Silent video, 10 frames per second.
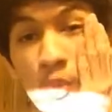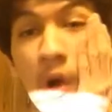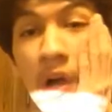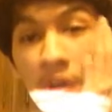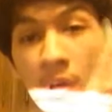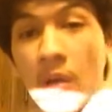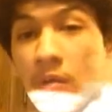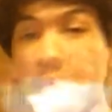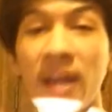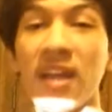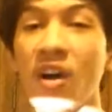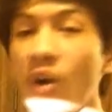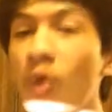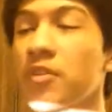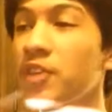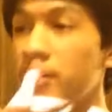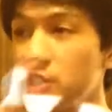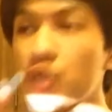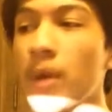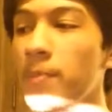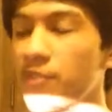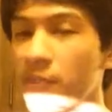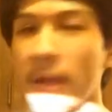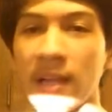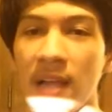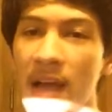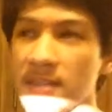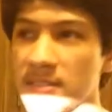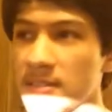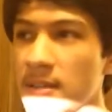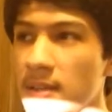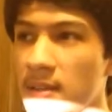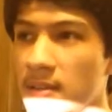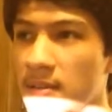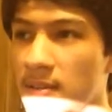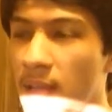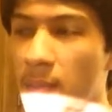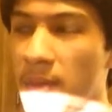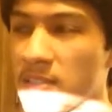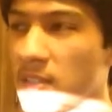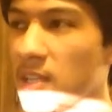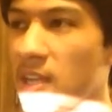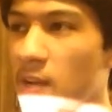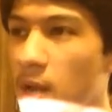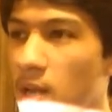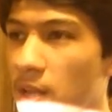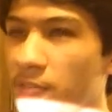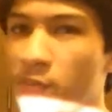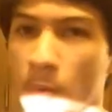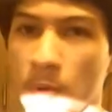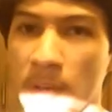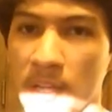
one writing a whole entire script for my class. Like basically like writing like four more